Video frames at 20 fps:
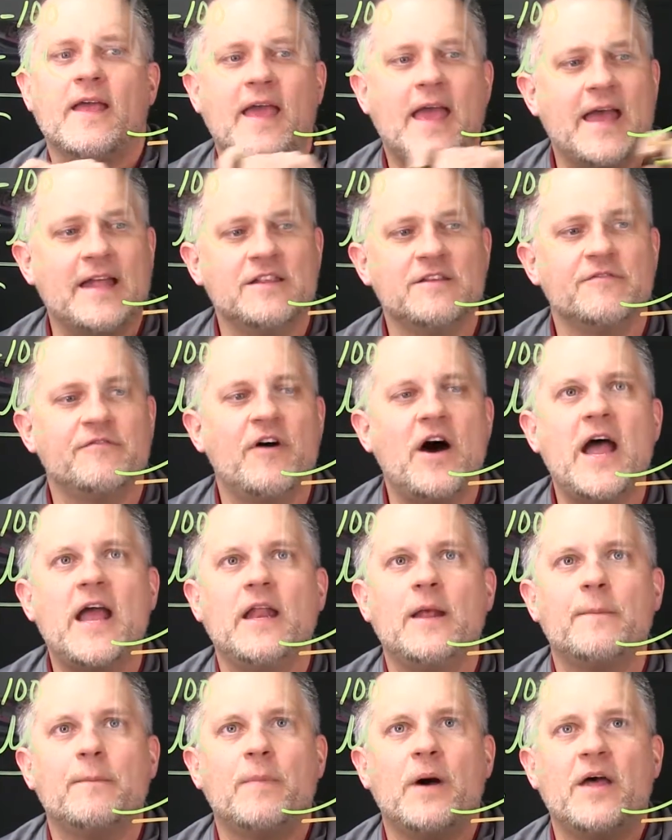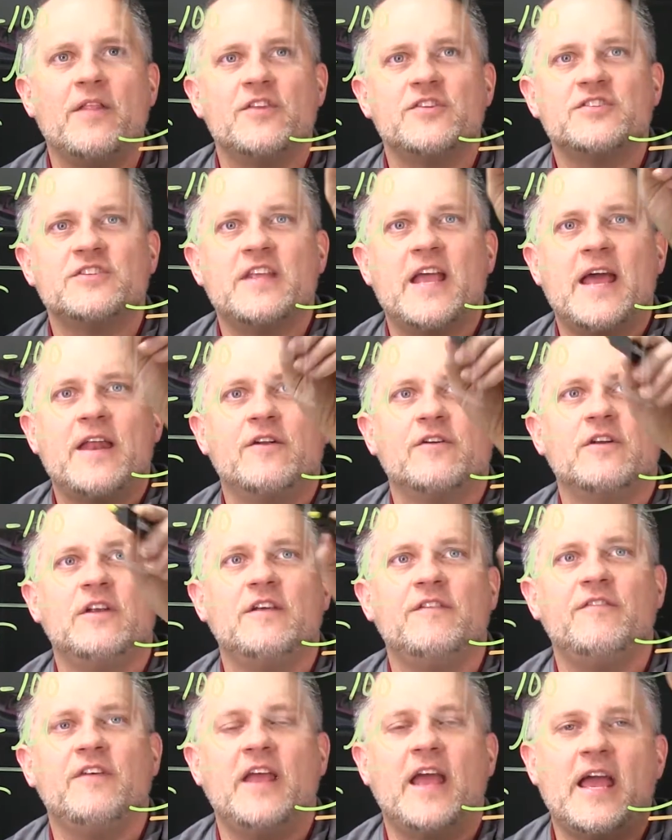and divide it by the standard
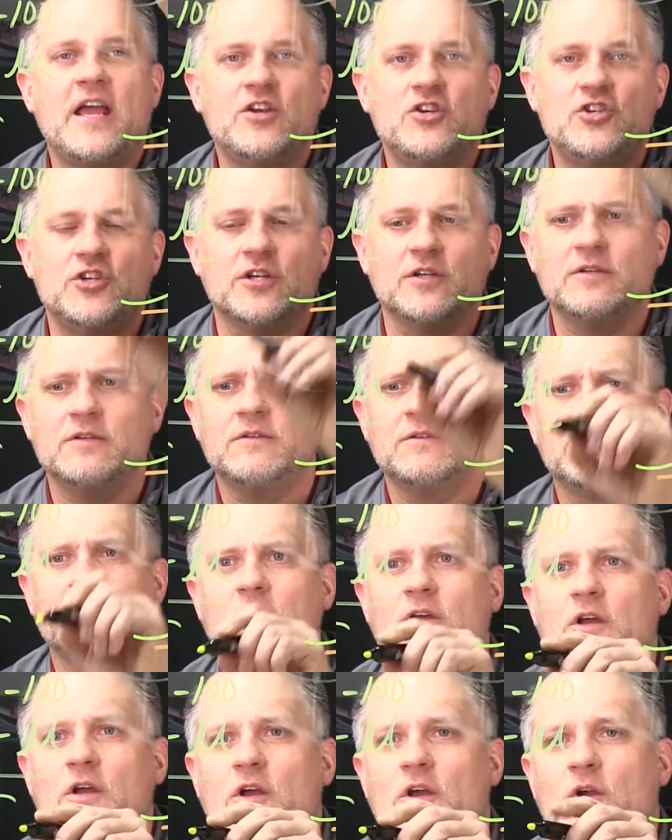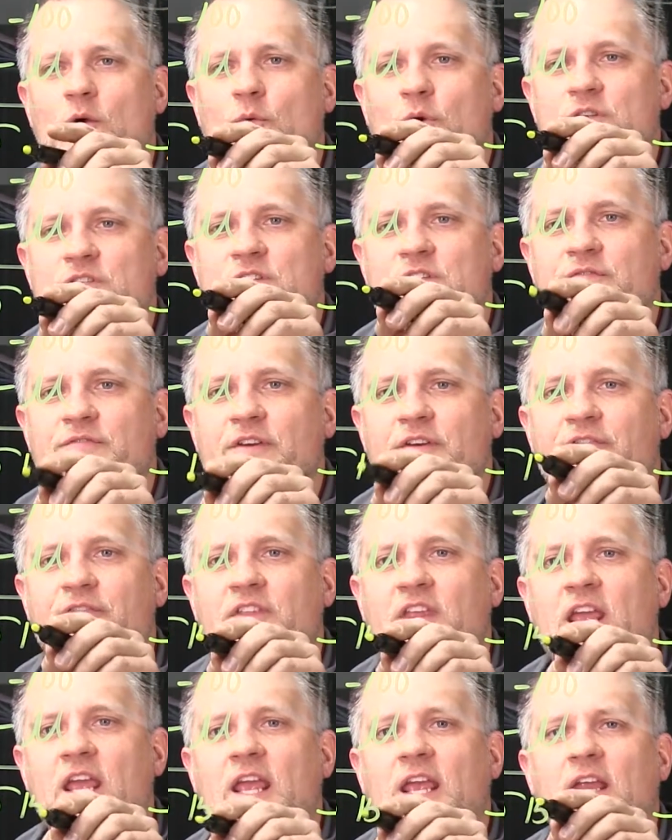deviation, which is
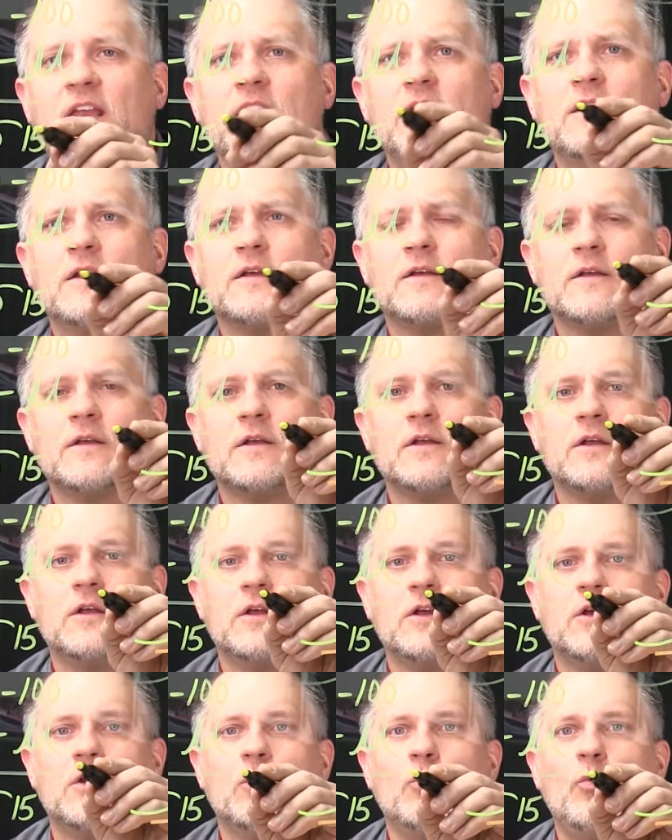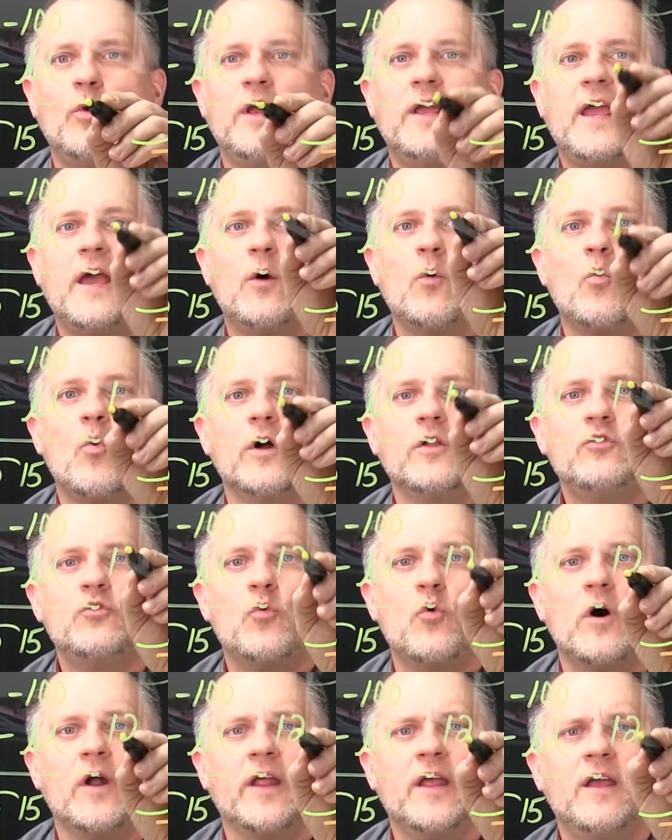15, we get
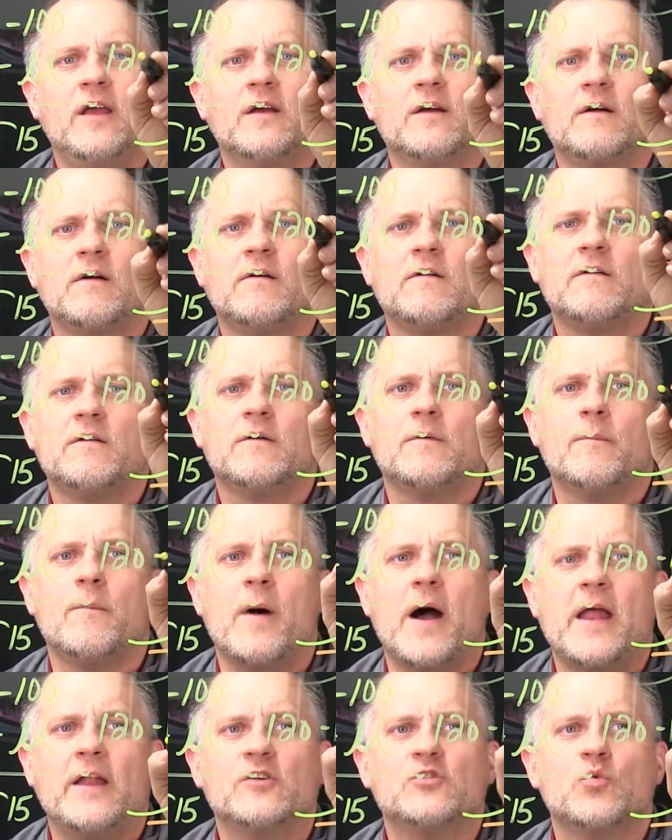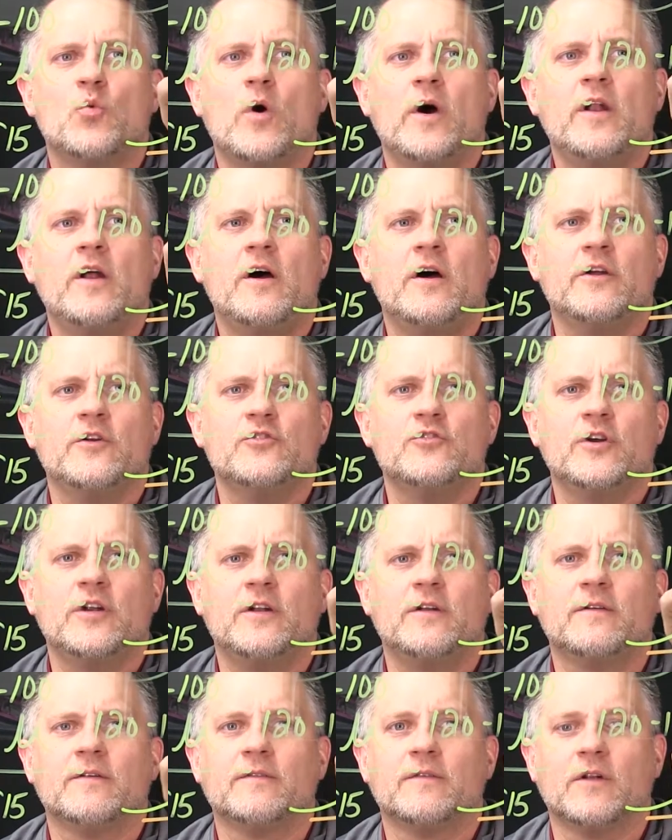120 minus
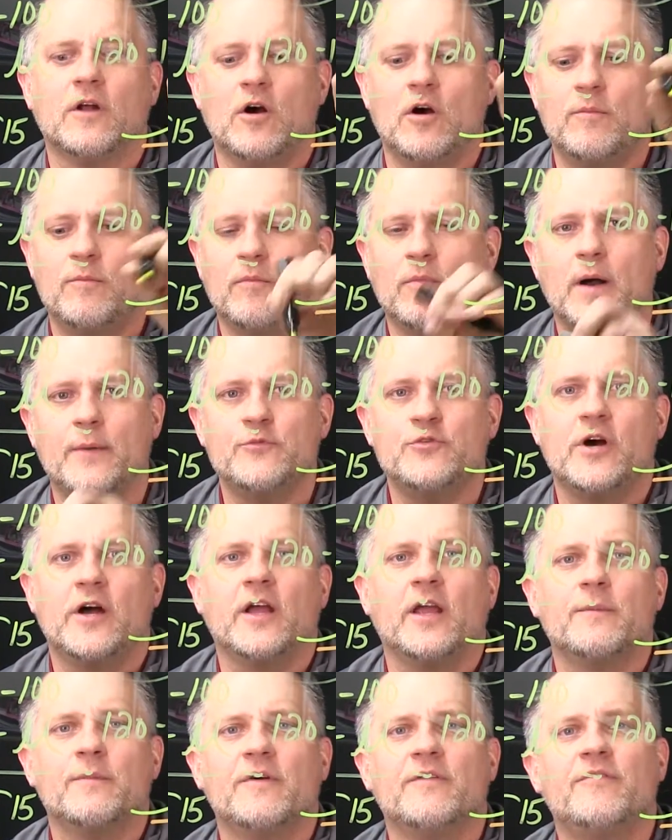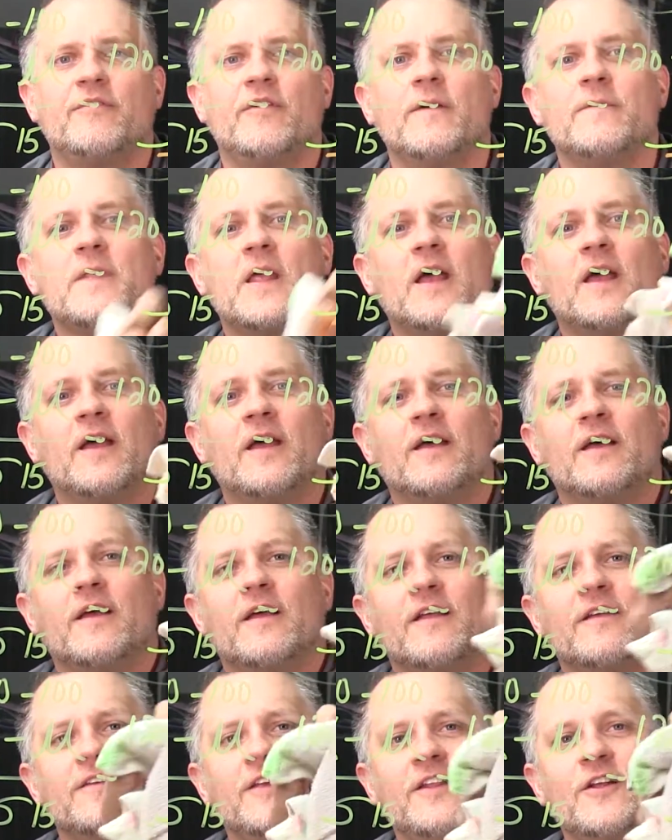100. Oh, I'm drawing on my face.
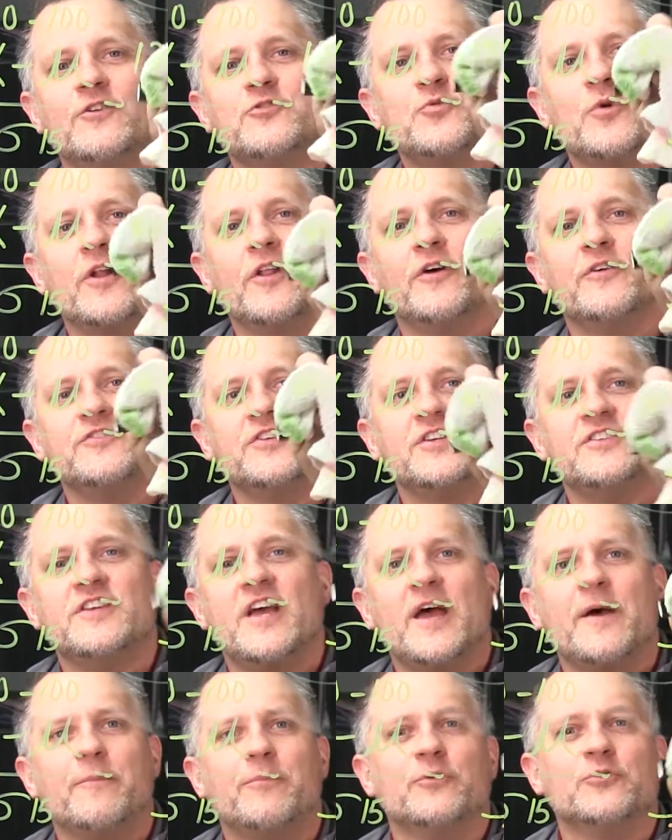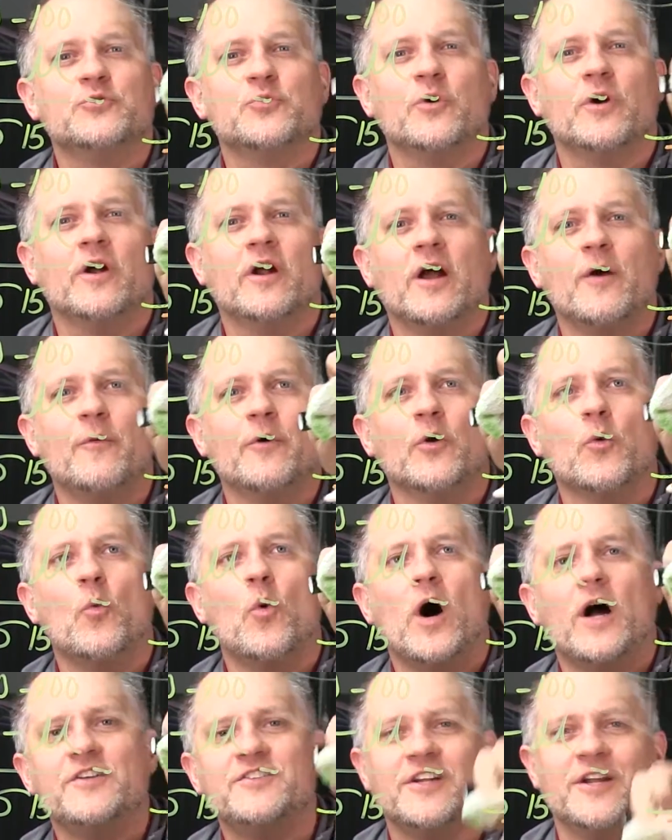See, there's one of those examples where I want to
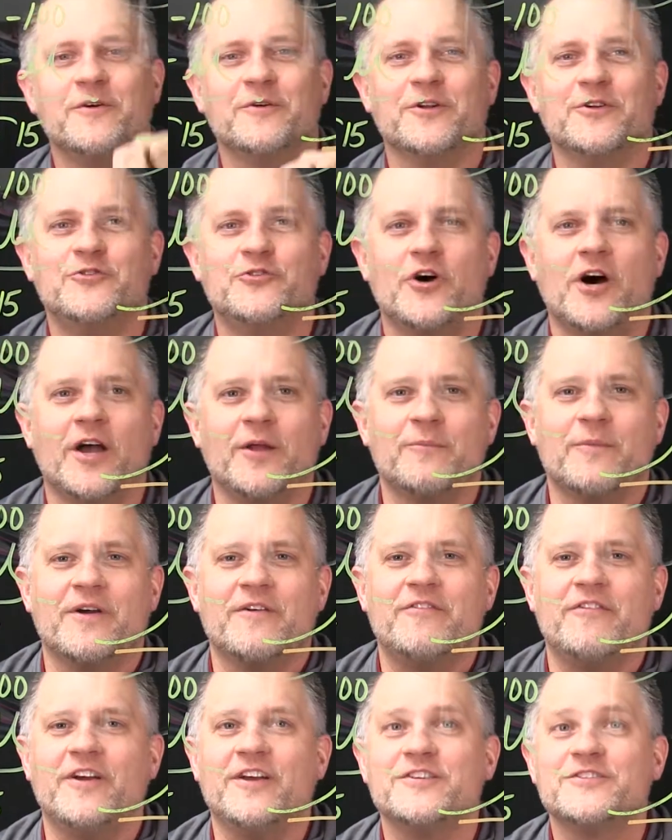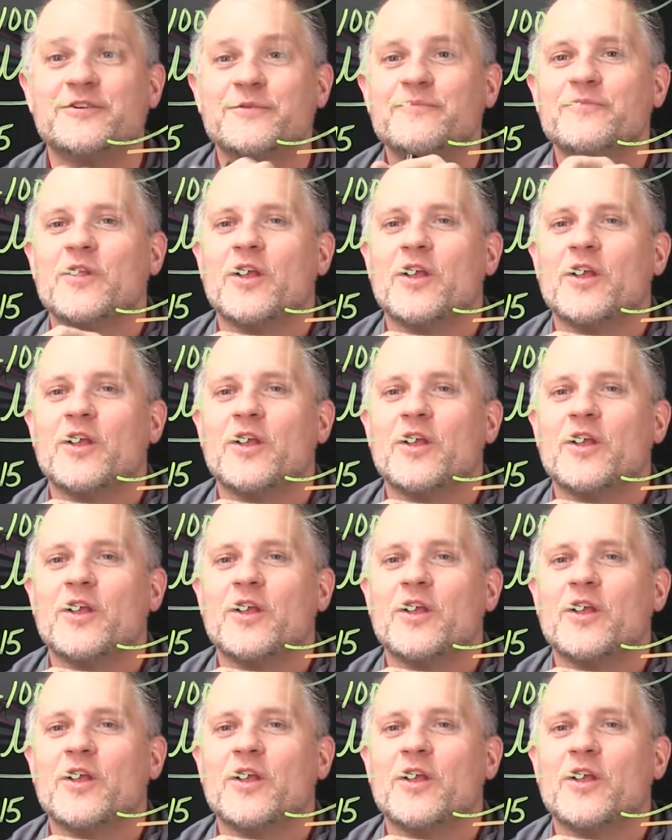watch. I don't want to draw in my face.